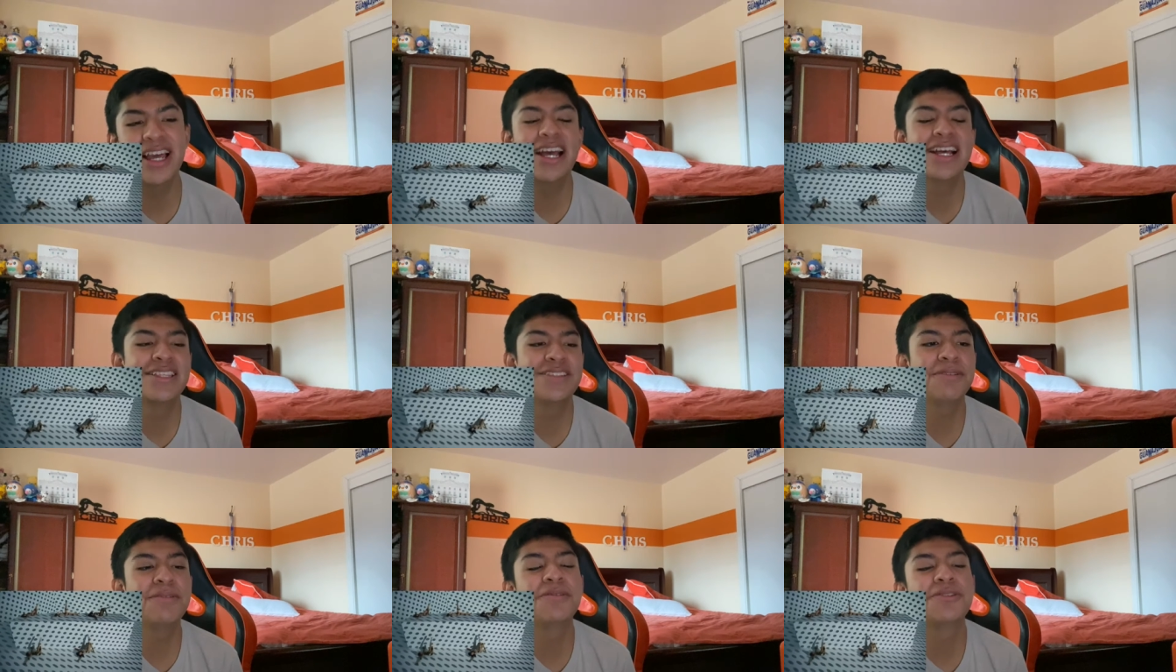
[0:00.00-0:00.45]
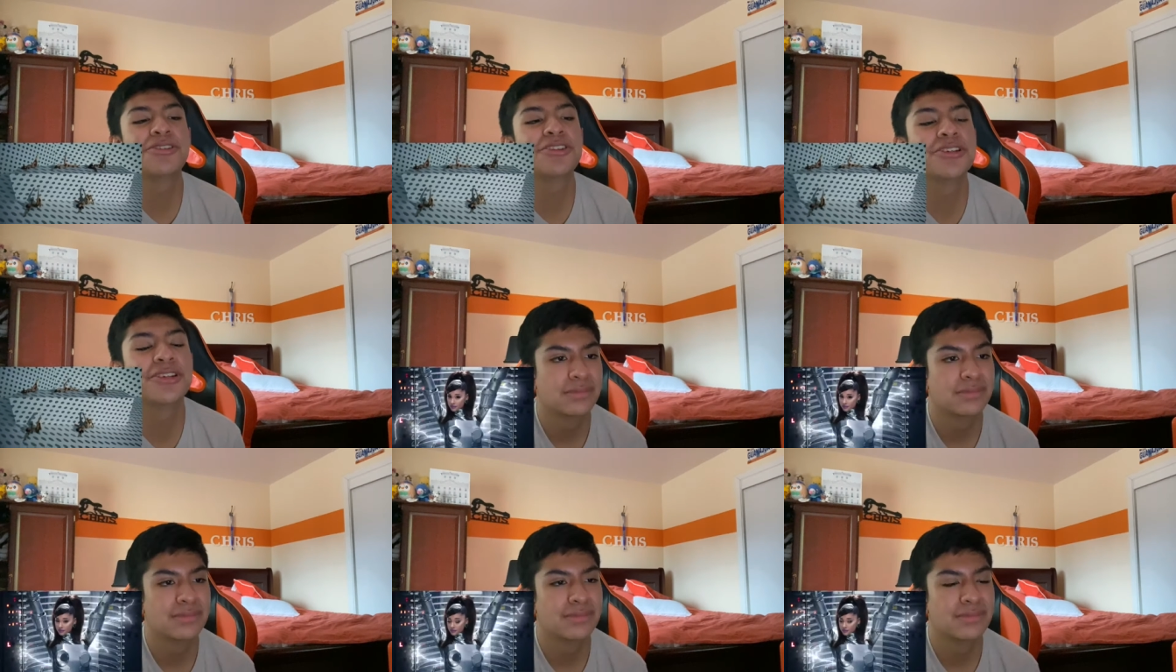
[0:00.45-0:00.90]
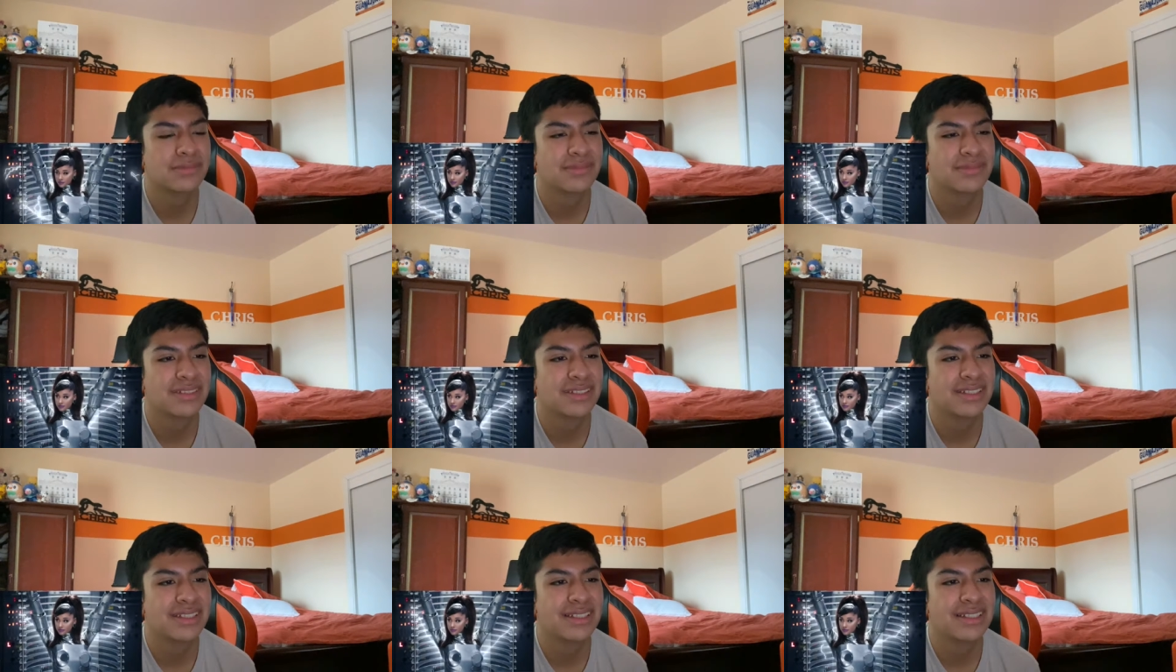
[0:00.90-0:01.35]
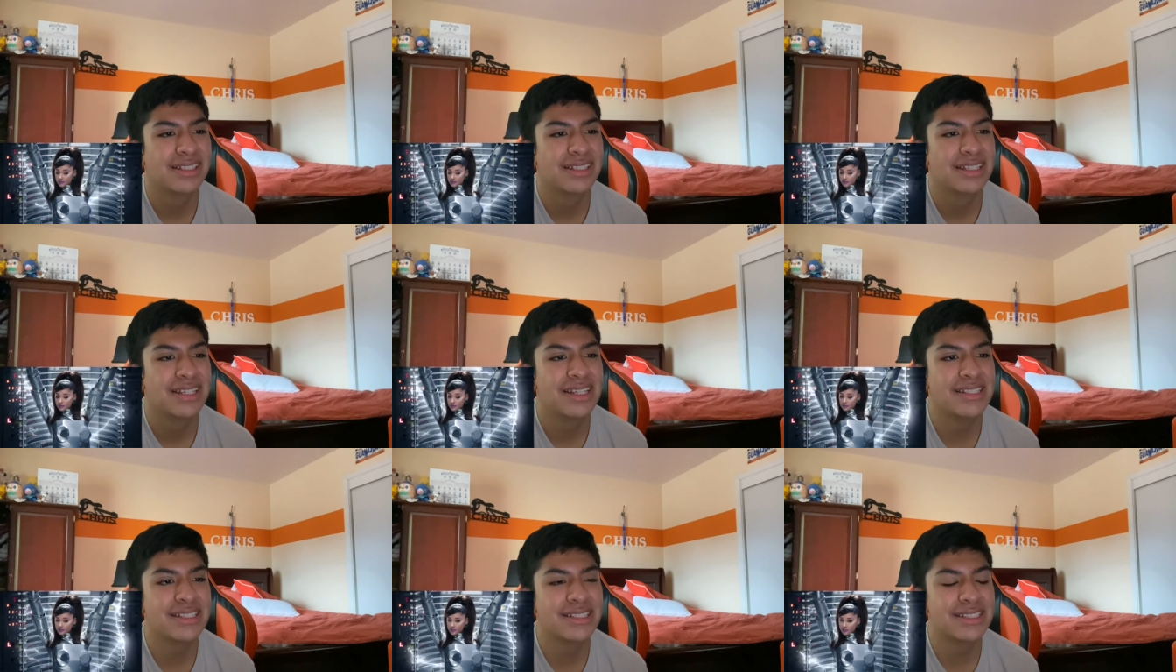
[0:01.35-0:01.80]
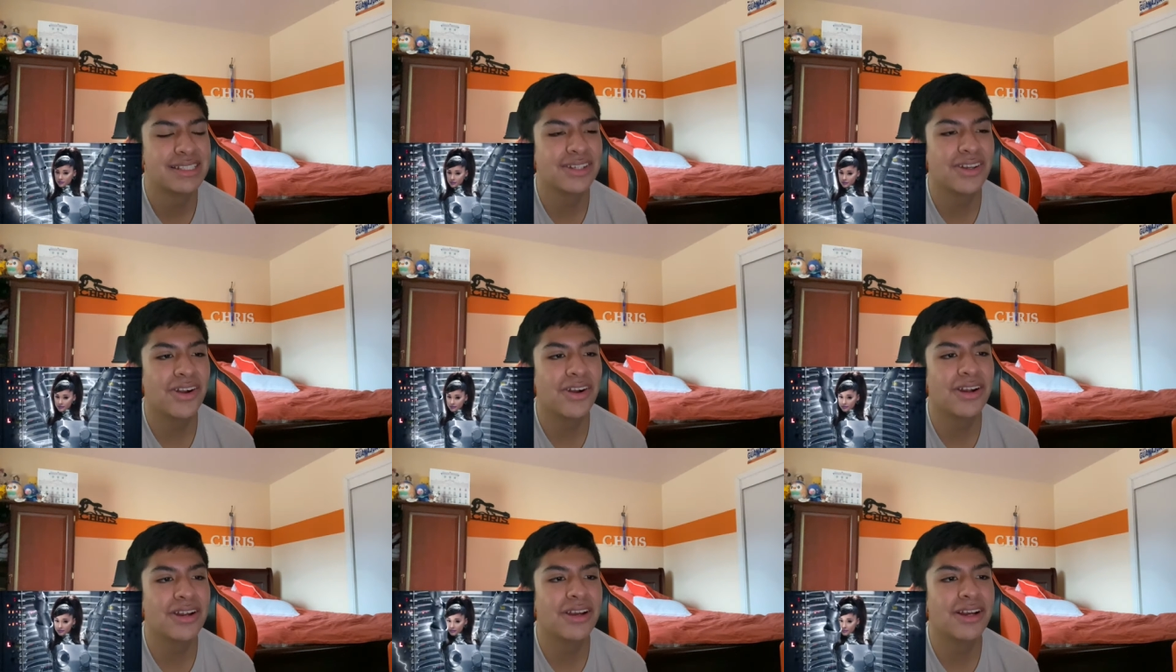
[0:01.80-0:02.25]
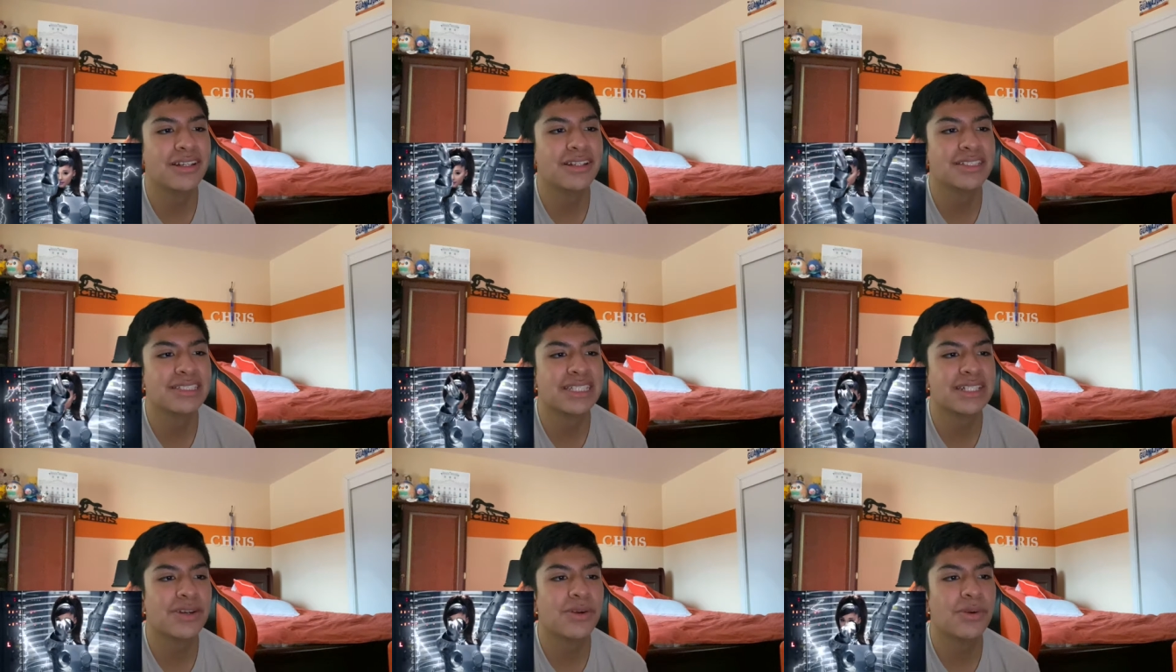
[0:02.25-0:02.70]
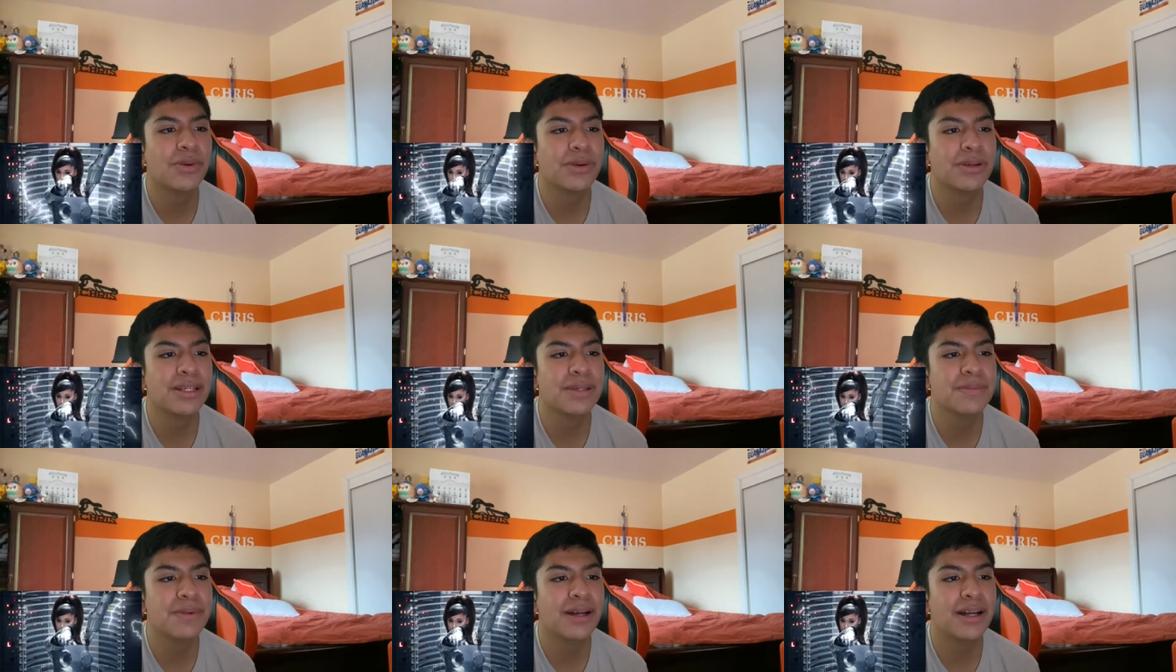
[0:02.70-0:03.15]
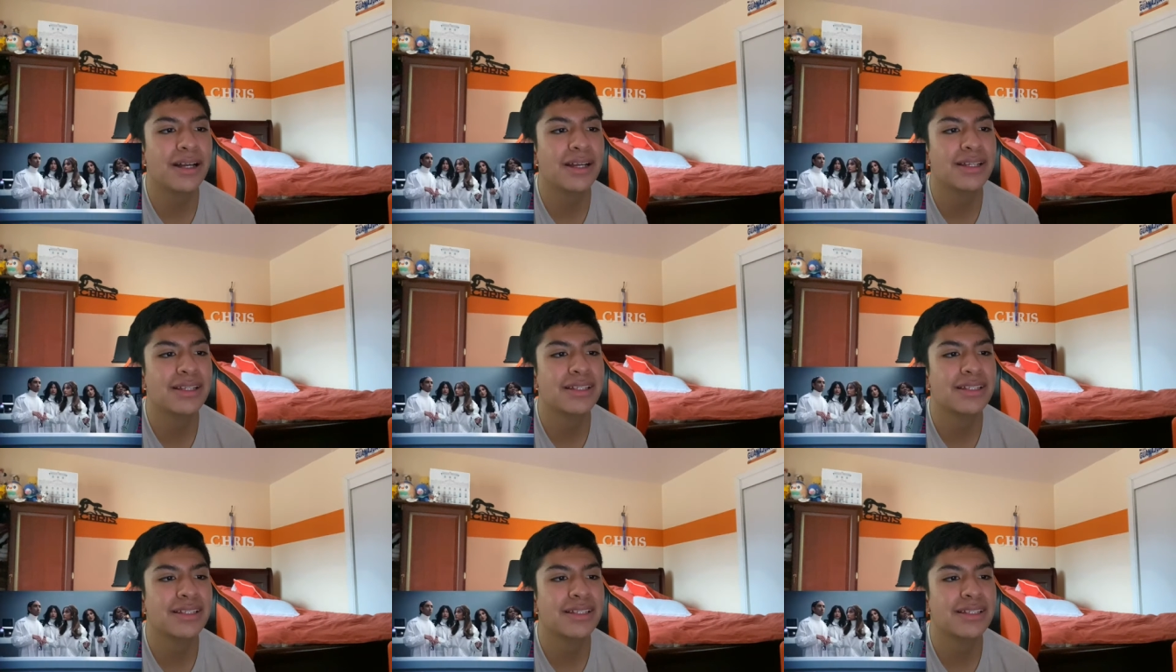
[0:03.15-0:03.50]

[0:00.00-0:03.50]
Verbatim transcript: as you should. It's just like Ariana's like a horny bot.